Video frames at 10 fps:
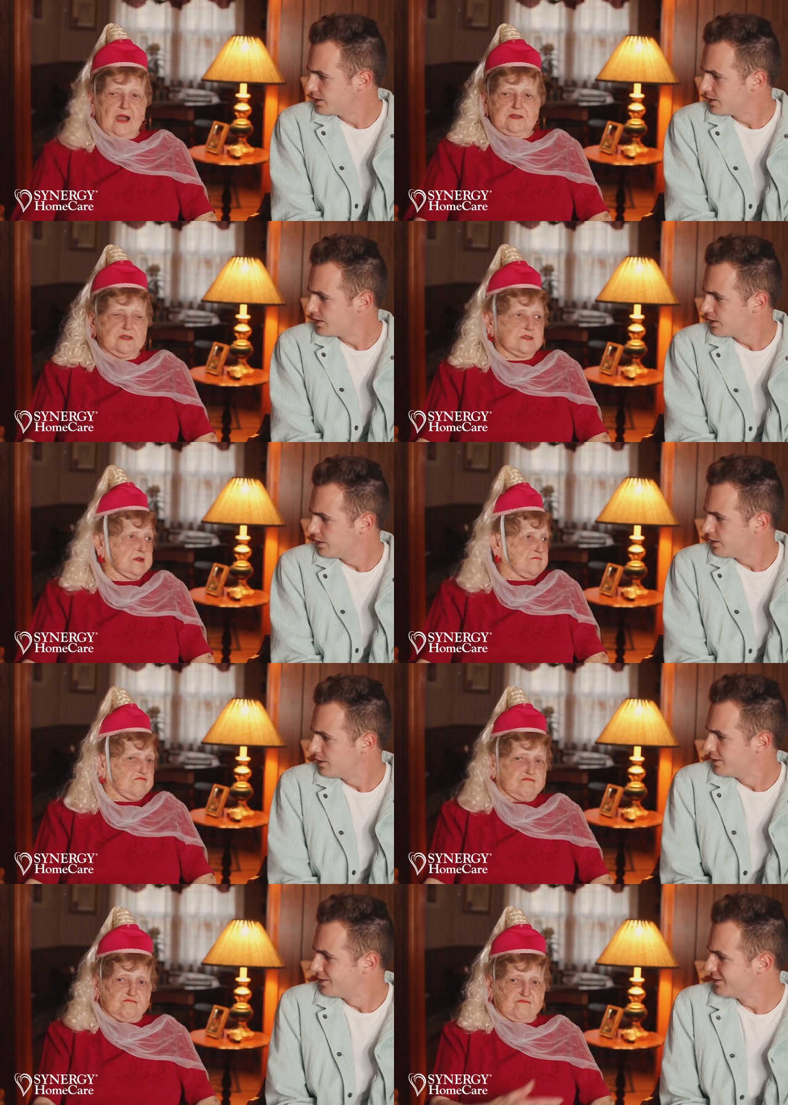Speaker 1: I just
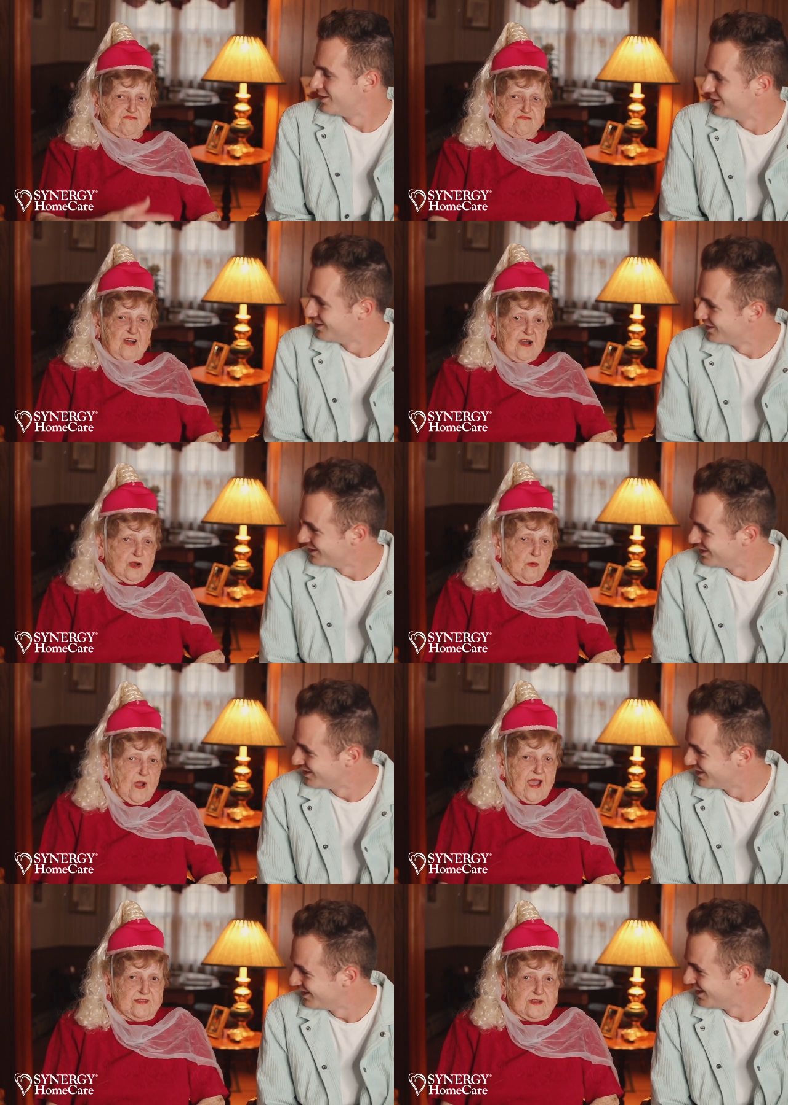found a
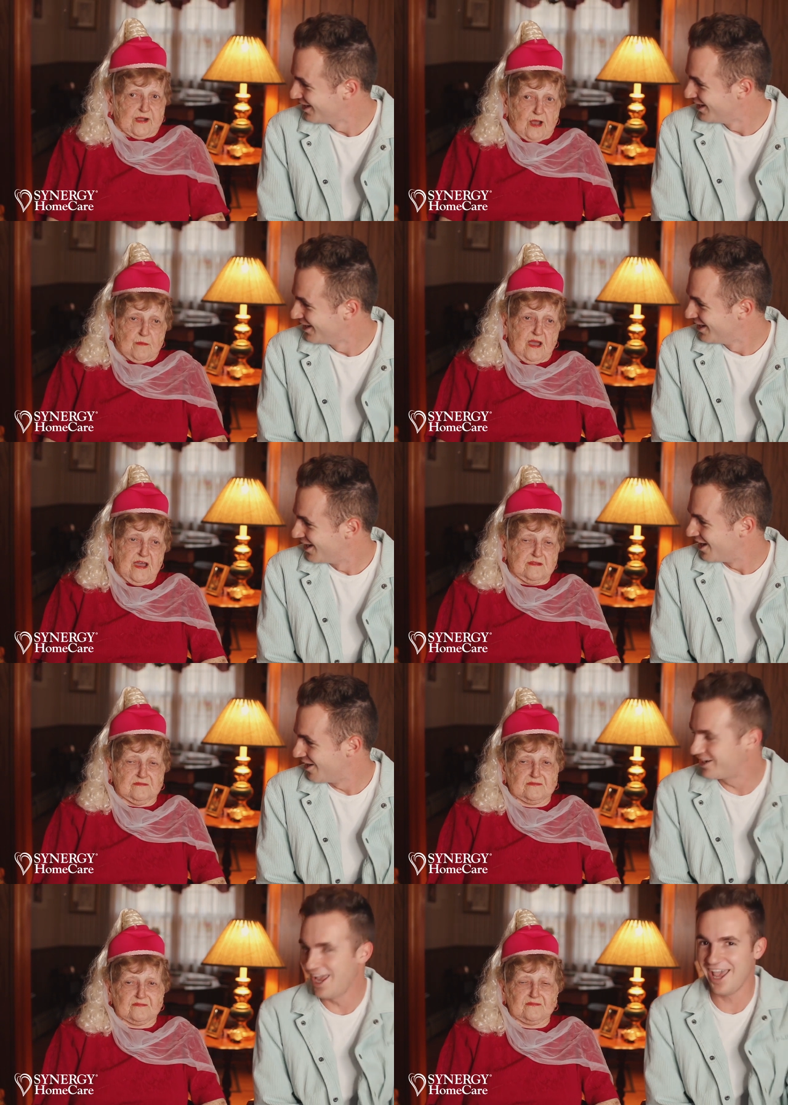way to come in.
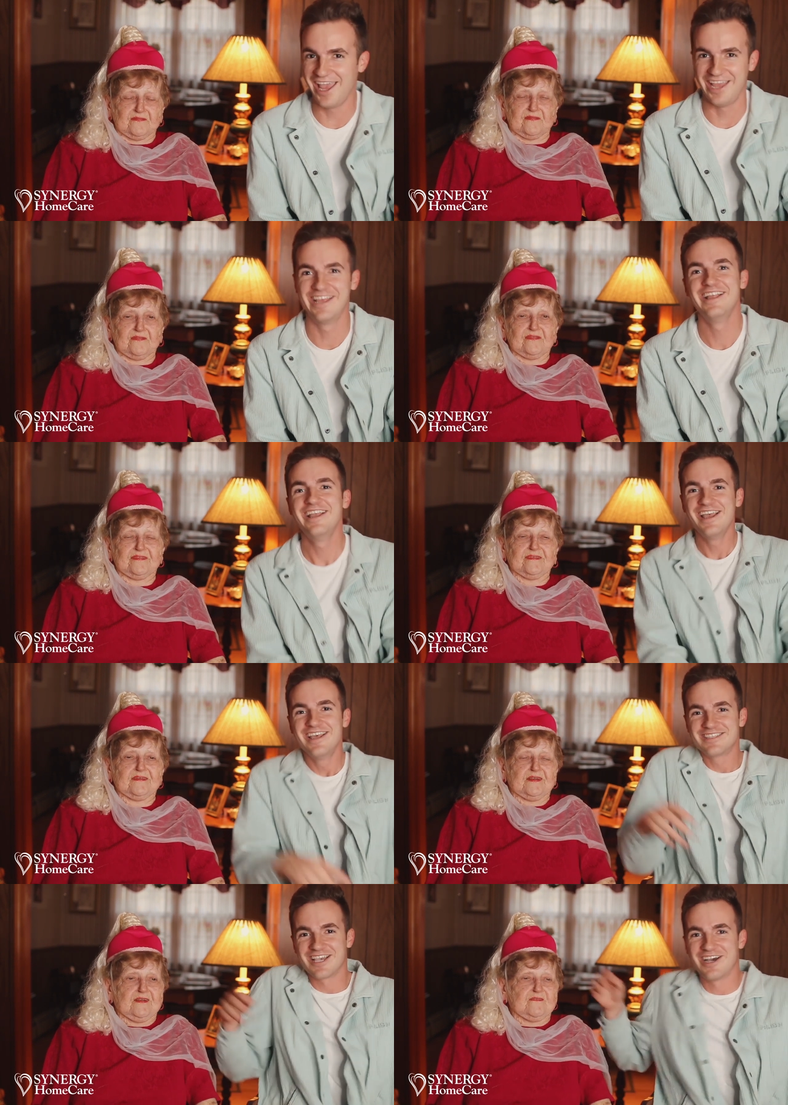Okay.
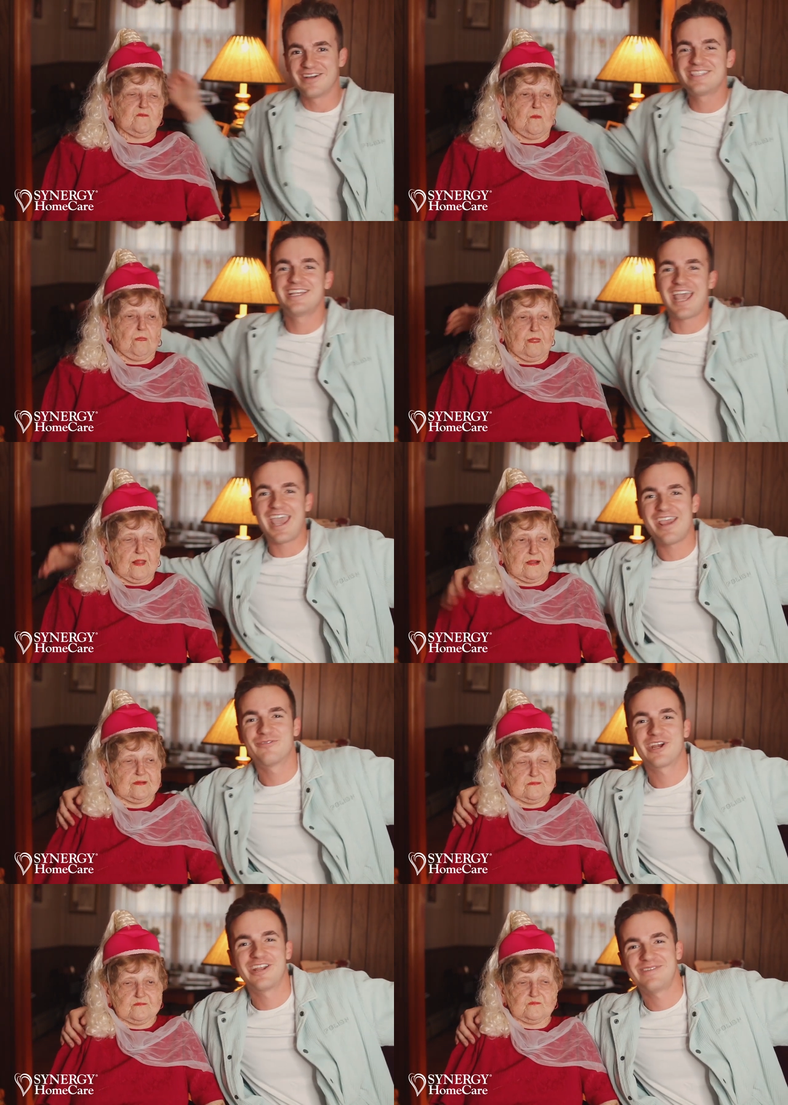
Speaker 2: So today we're
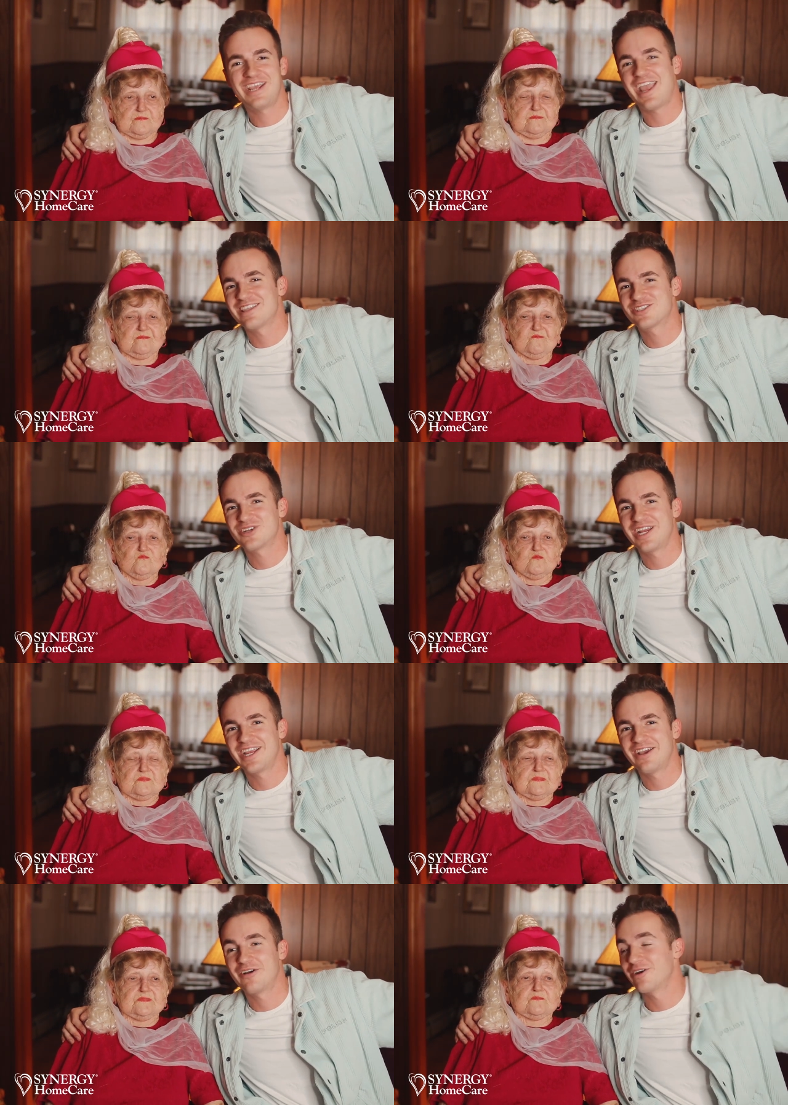going to be answering,
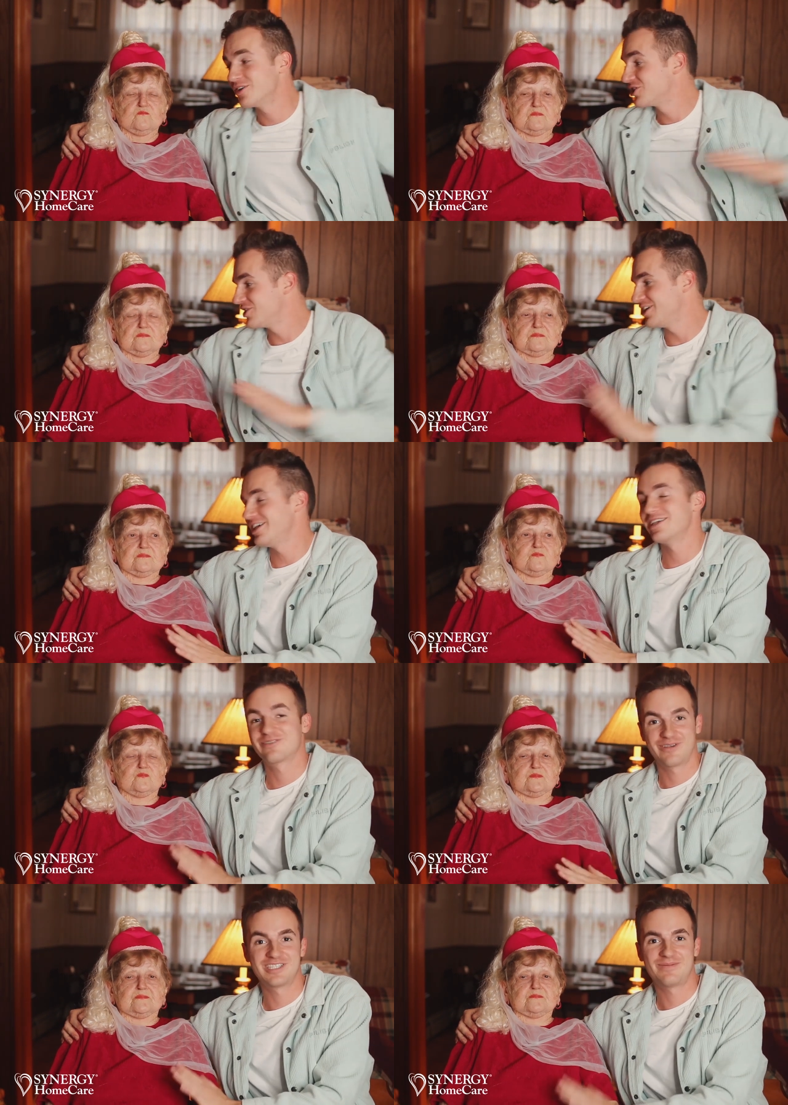or she is
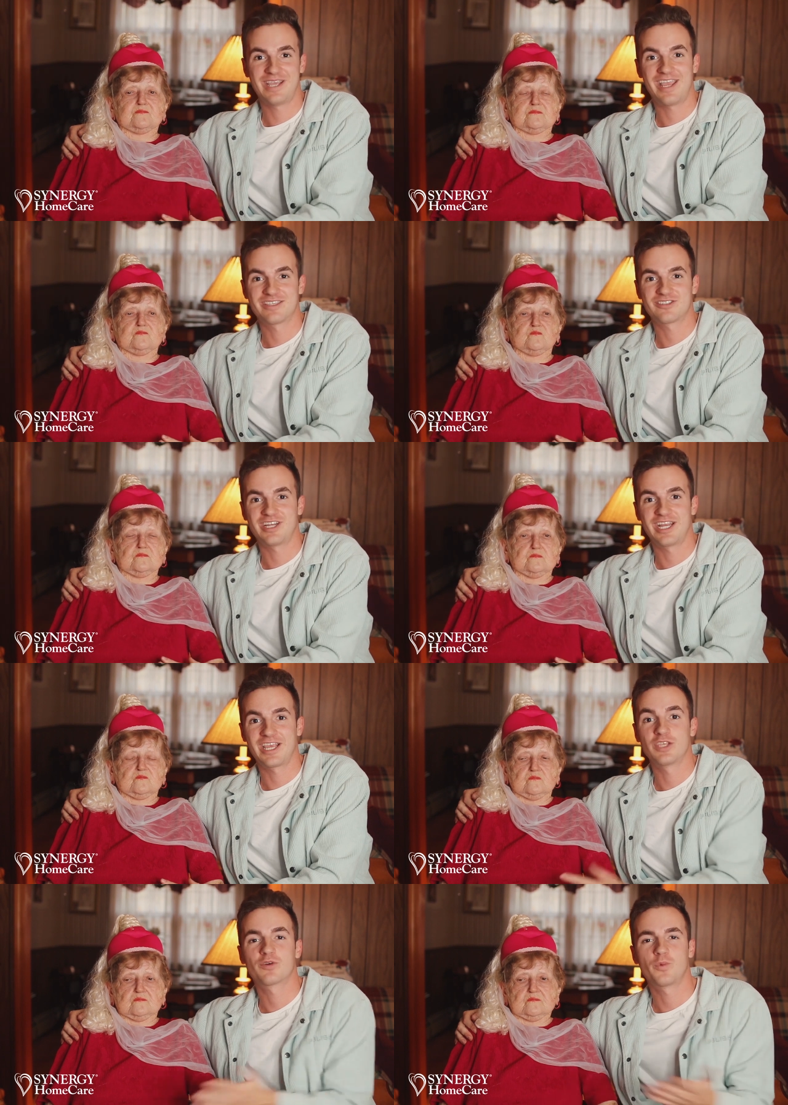going to be answering
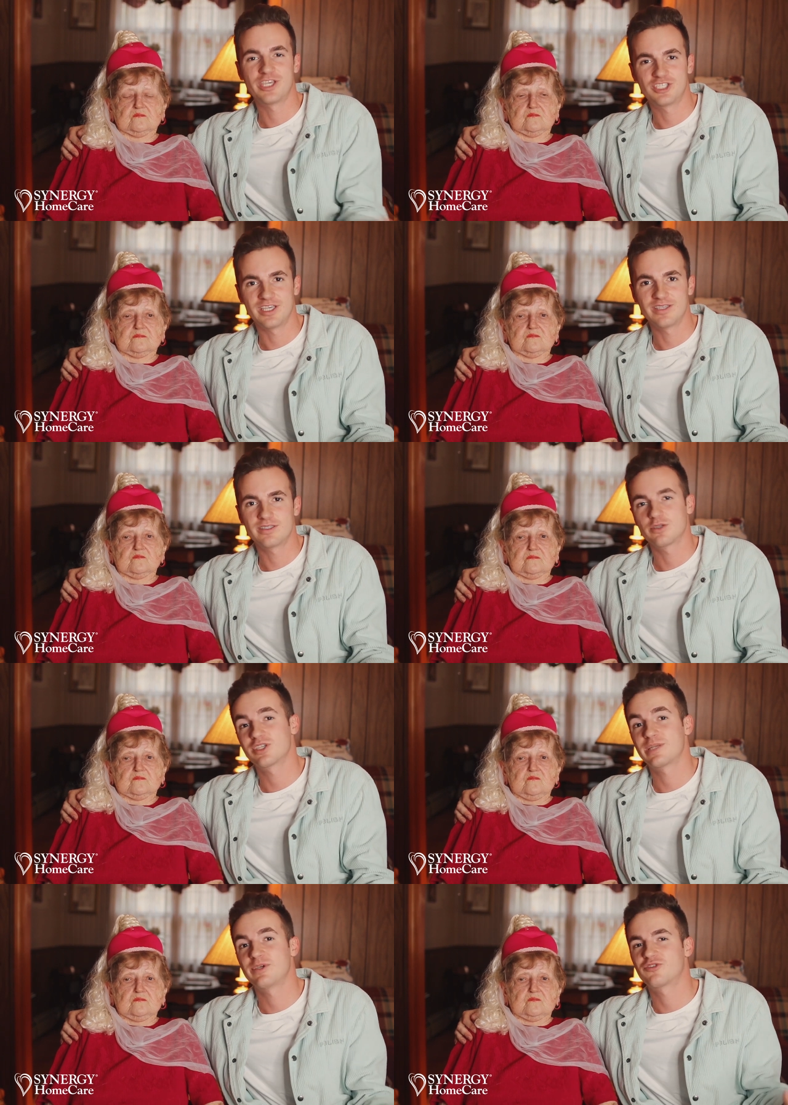your wishes. So she's
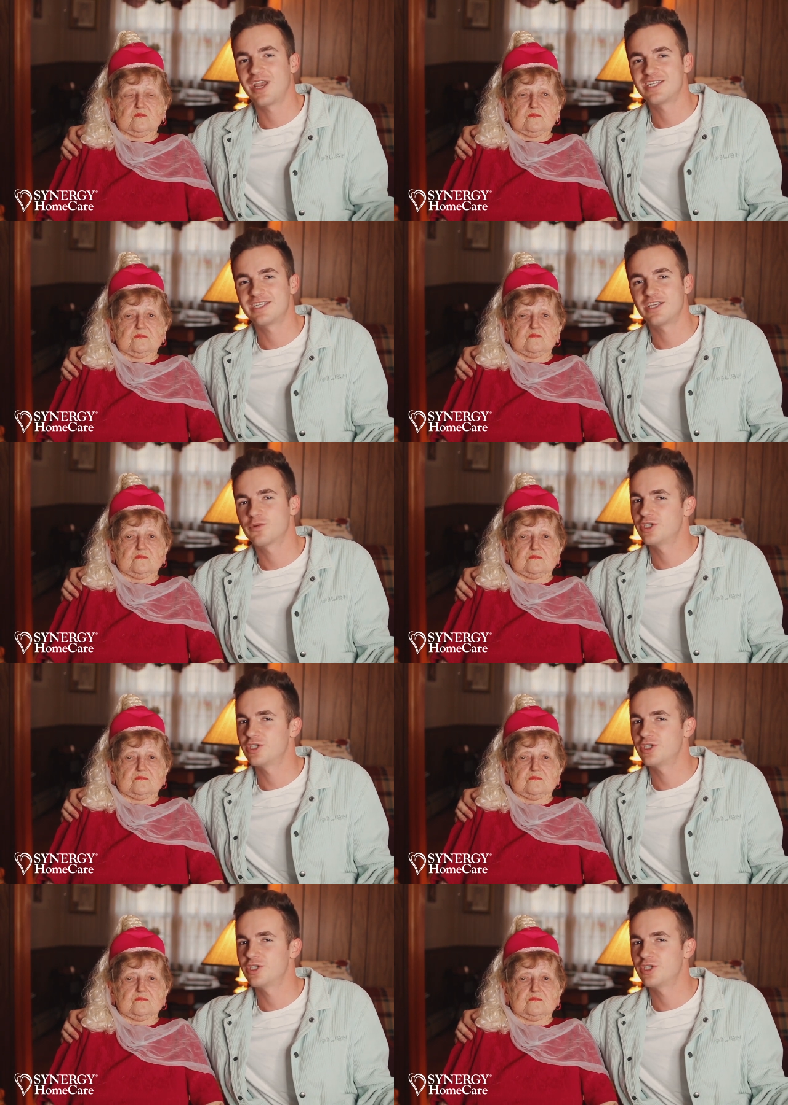going to be granting your